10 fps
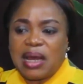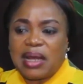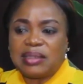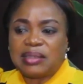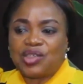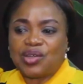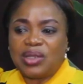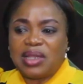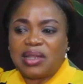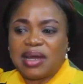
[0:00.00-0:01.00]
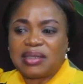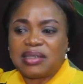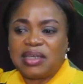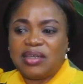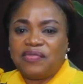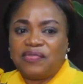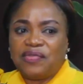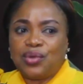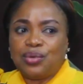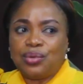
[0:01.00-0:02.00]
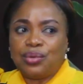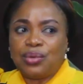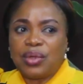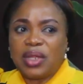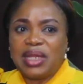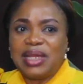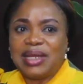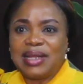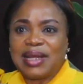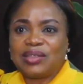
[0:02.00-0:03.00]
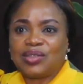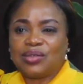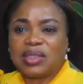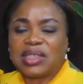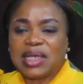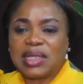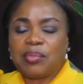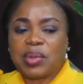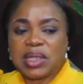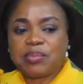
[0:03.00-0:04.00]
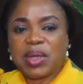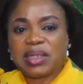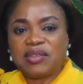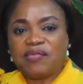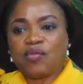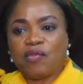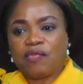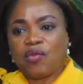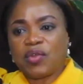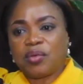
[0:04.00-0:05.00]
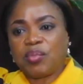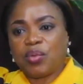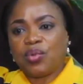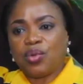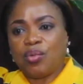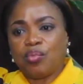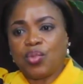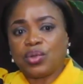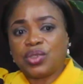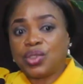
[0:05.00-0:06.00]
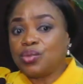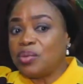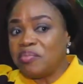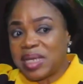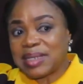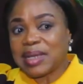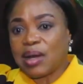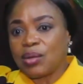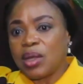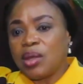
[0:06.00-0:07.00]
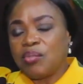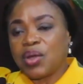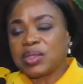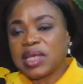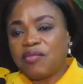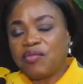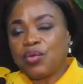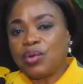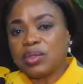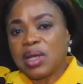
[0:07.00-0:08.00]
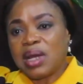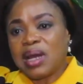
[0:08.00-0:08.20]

and it's a journey that if you neglect to take the perspective of other people on board, you will miss out, because everyone